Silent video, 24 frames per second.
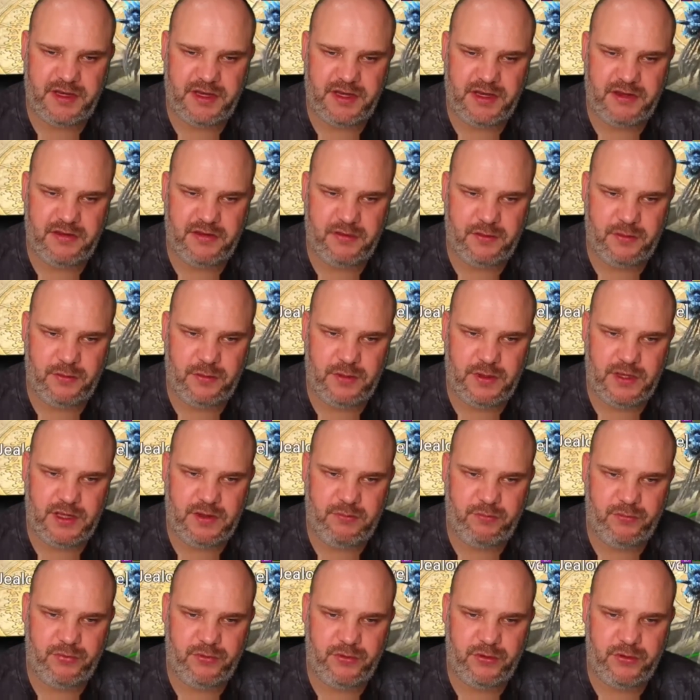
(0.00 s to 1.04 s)
need to
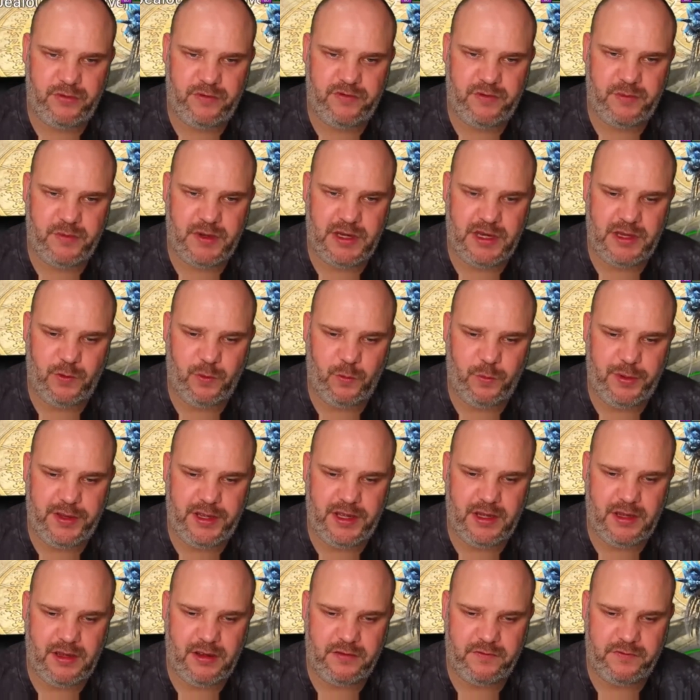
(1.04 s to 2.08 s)
improve him a little bit
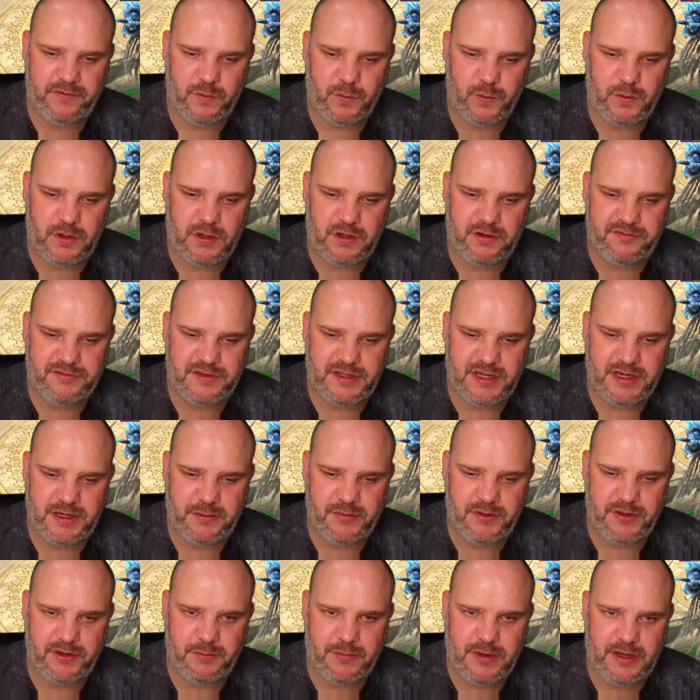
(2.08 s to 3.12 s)
over what I've done him
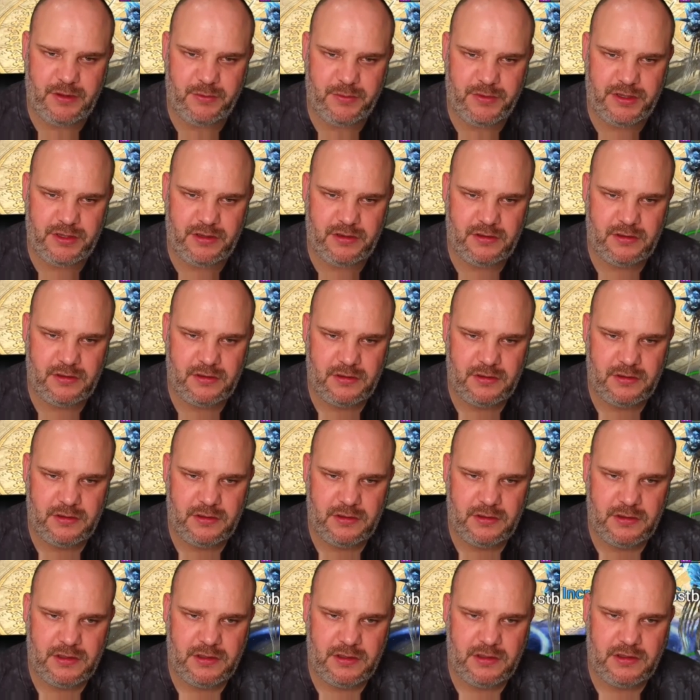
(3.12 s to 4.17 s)
at the moment.
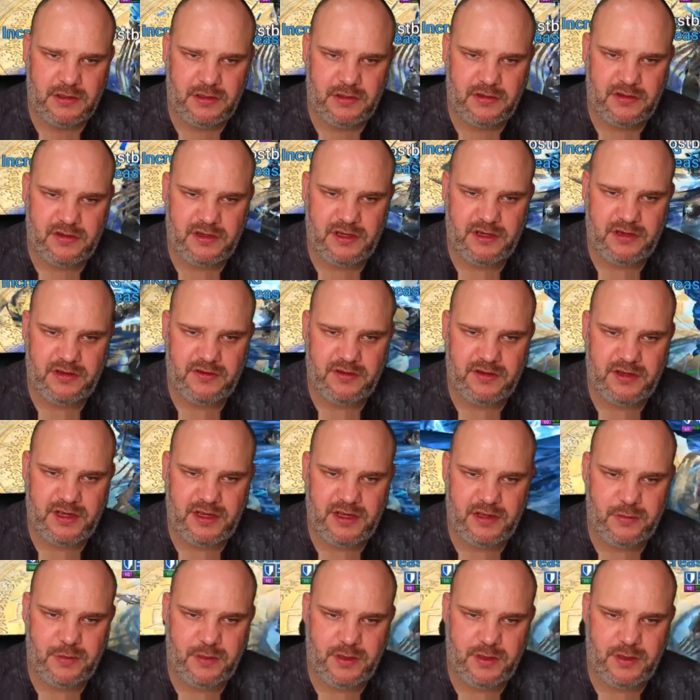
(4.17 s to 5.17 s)
Let's get this AoE